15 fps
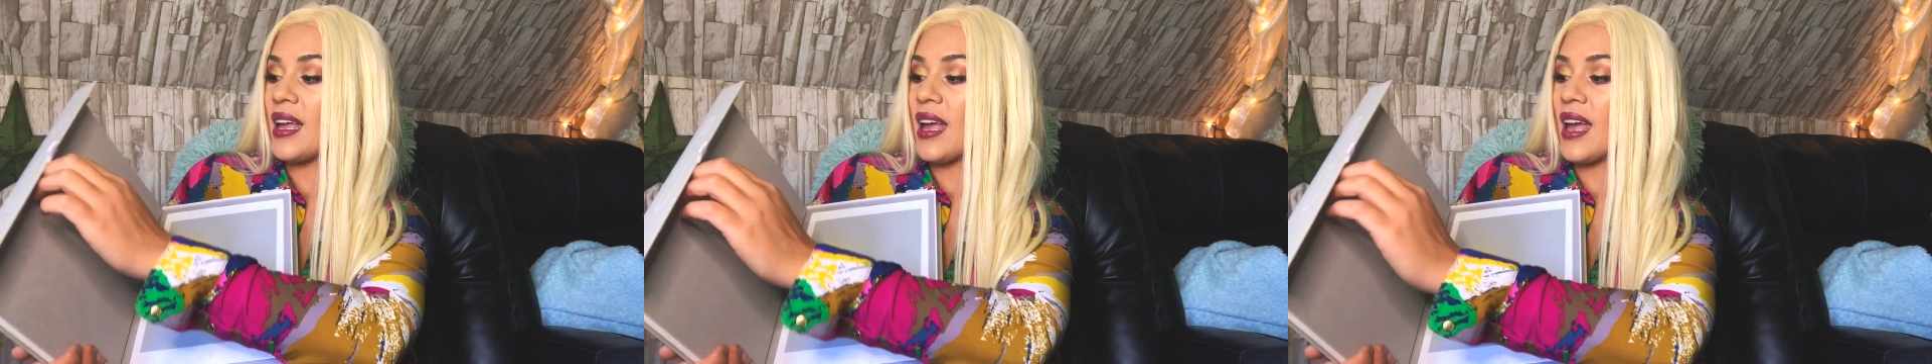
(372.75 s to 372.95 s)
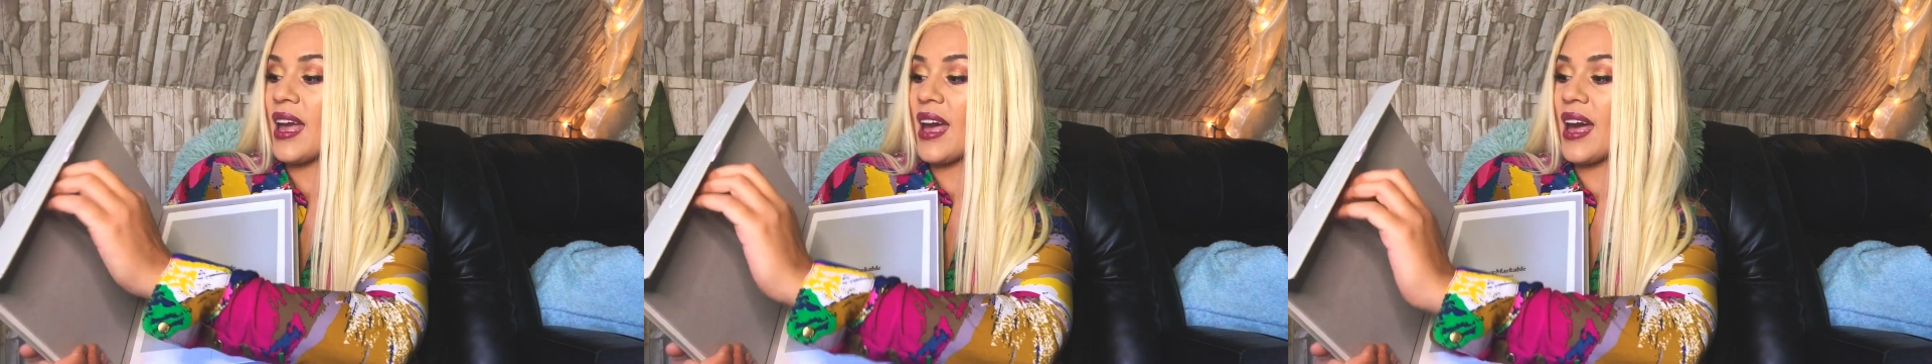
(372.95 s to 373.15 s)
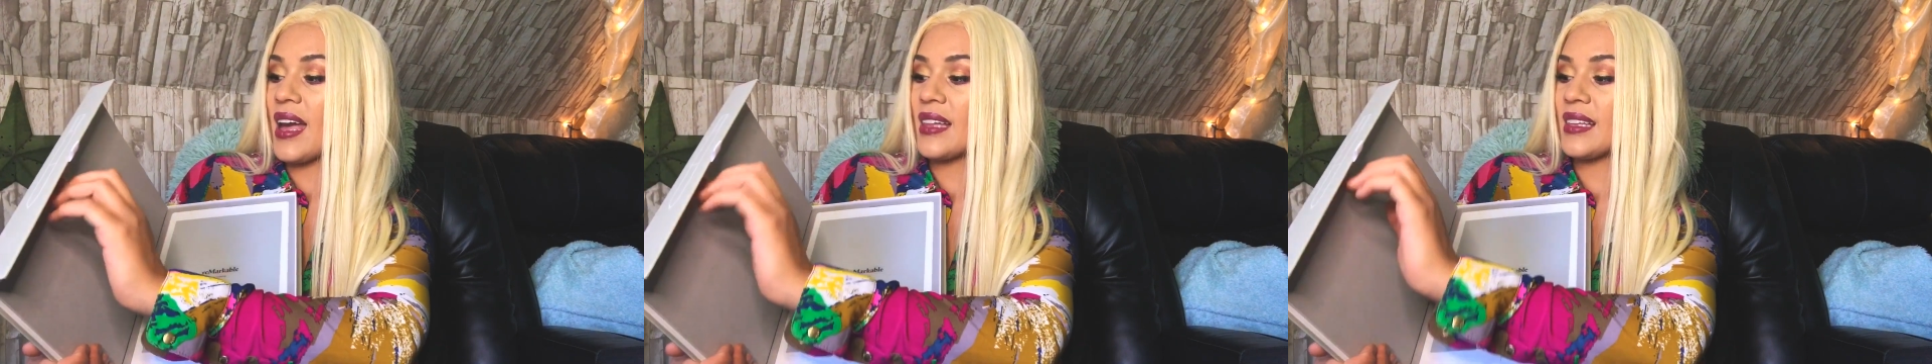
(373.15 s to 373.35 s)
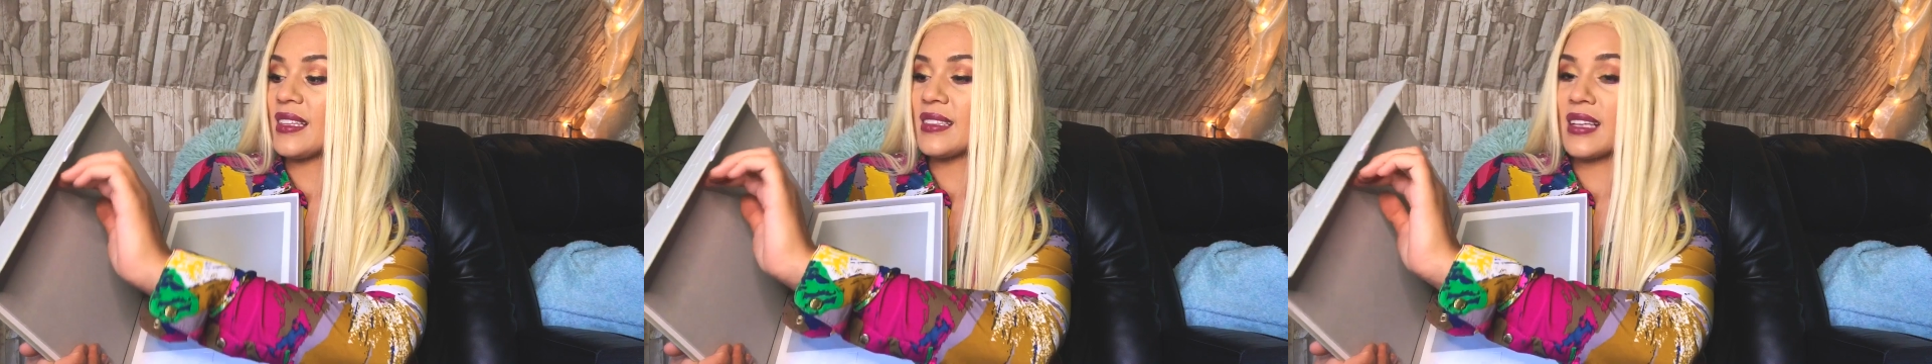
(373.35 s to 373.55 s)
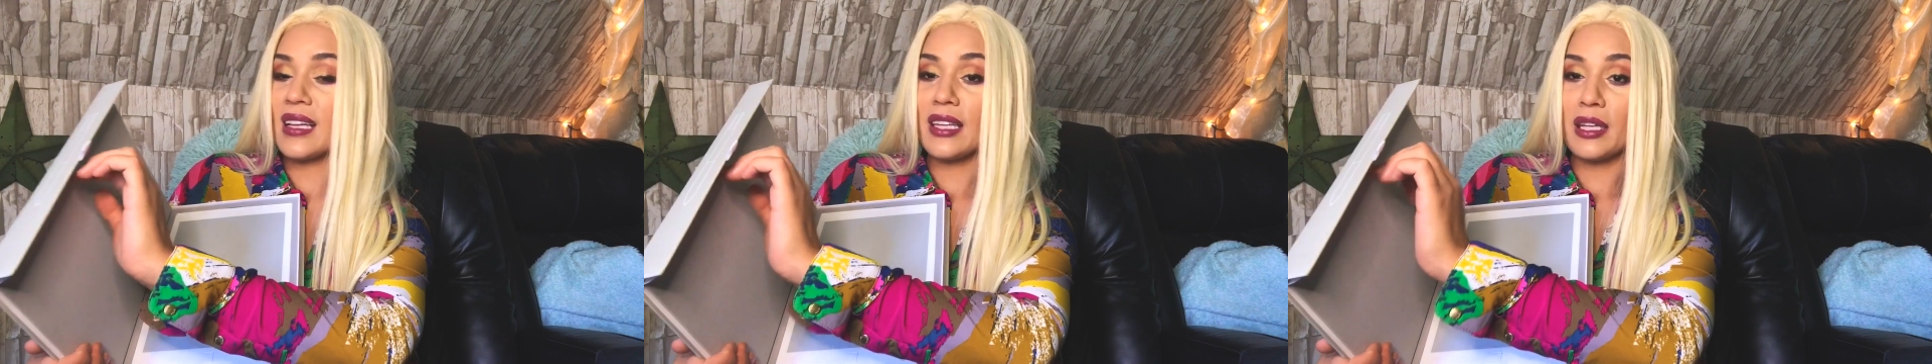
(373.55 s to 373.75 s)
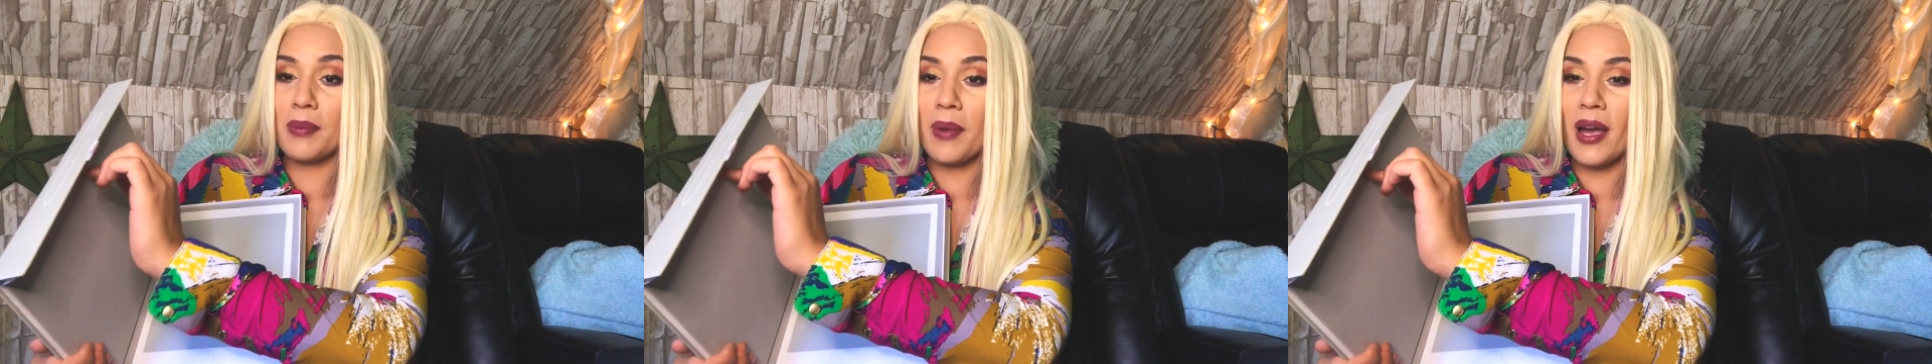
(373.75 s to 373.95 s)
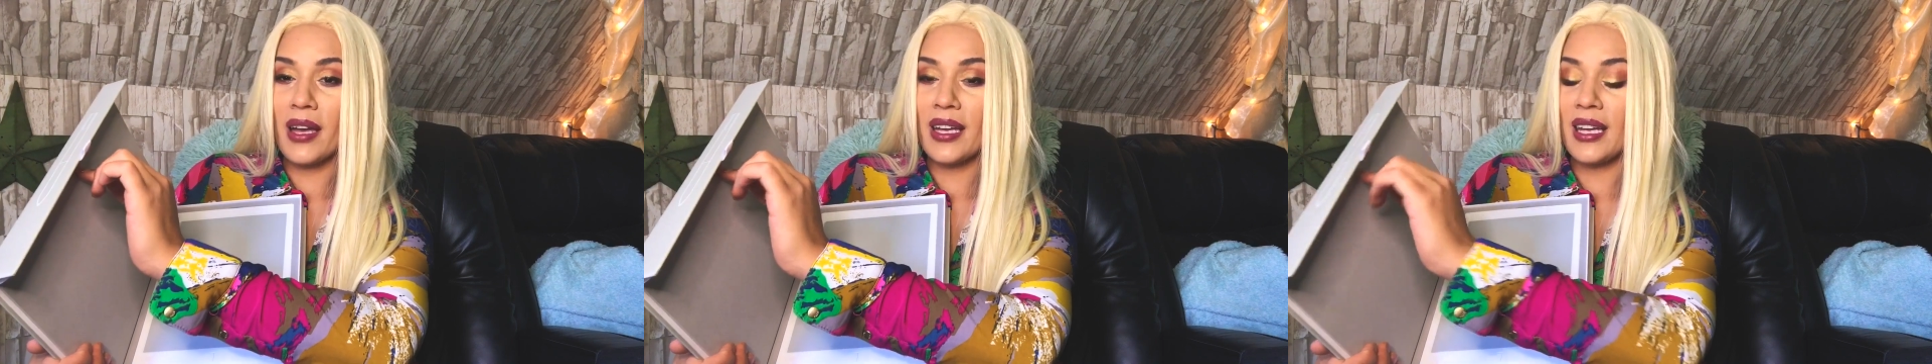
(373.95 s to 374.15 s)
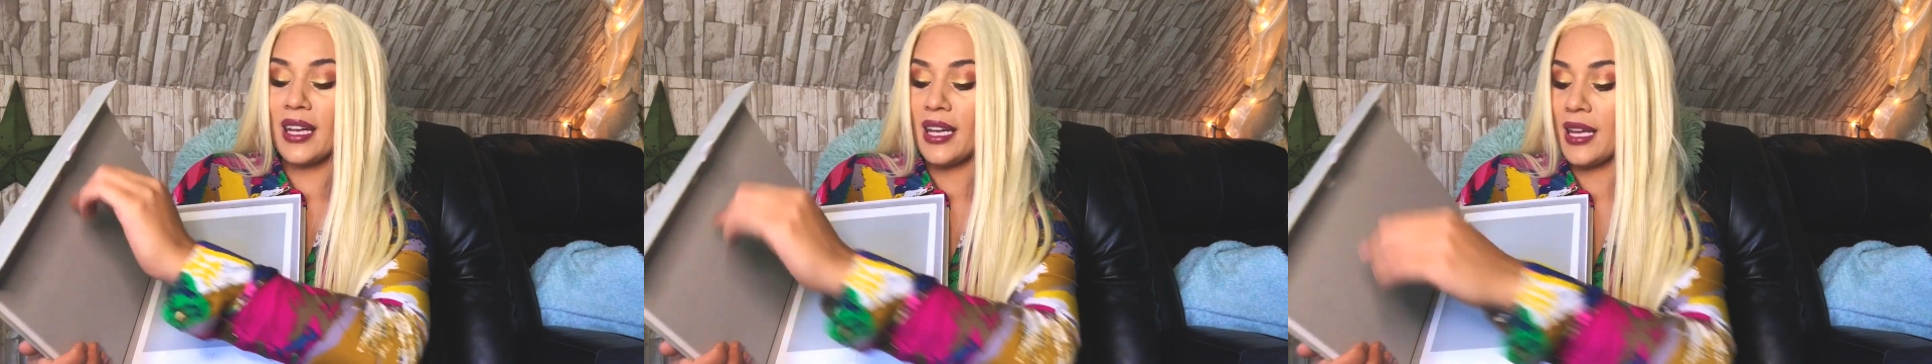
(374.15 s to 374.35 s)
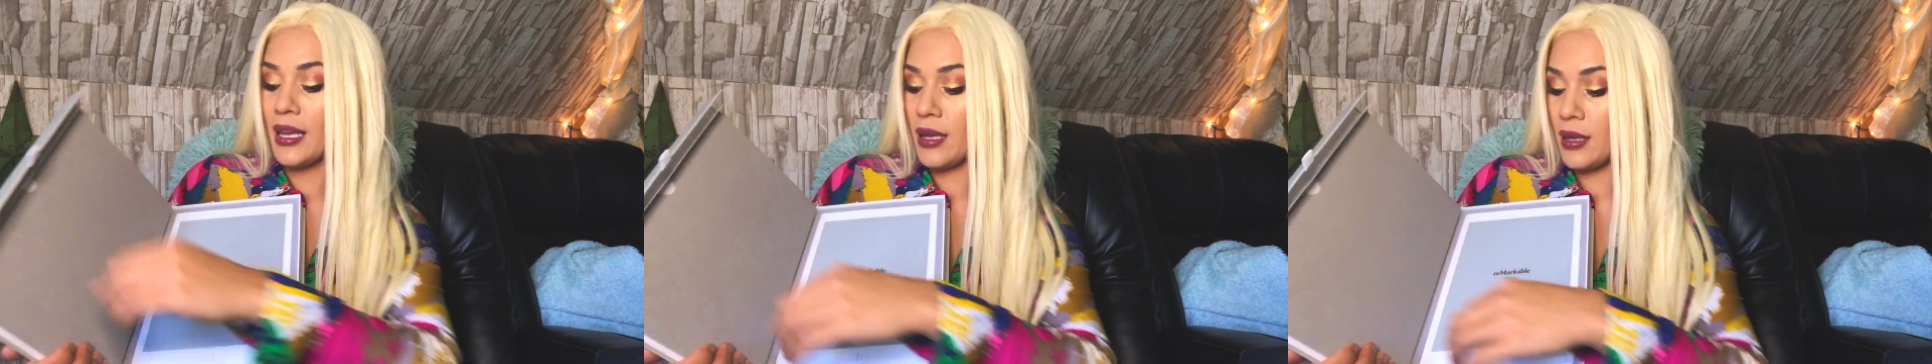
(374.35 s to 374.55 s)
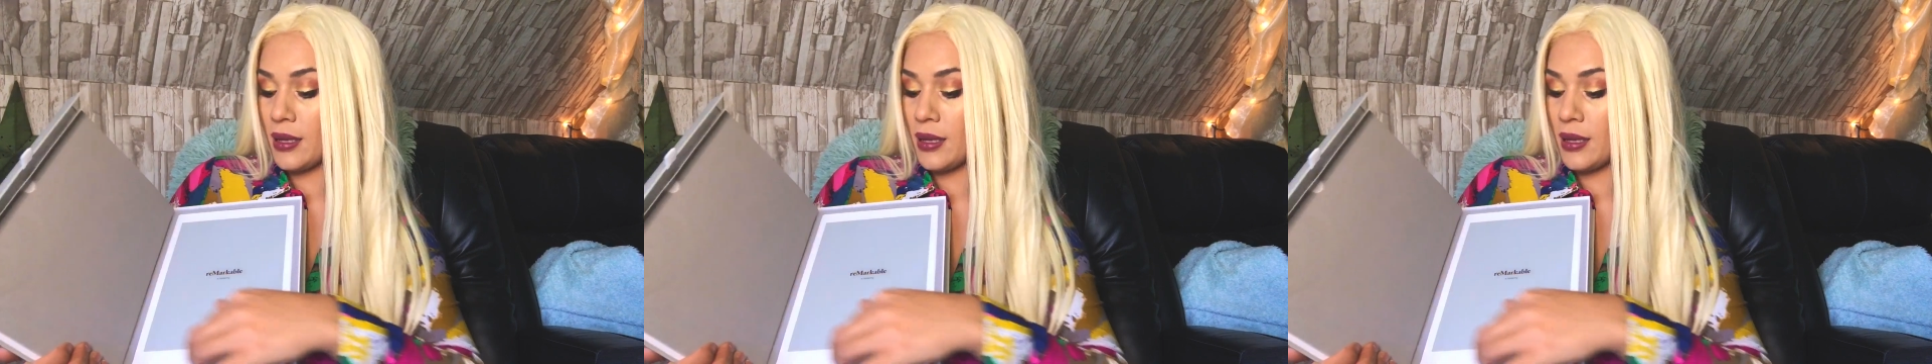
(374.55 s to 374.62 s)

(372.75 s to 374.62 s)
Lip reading: and this got a little pocket in it.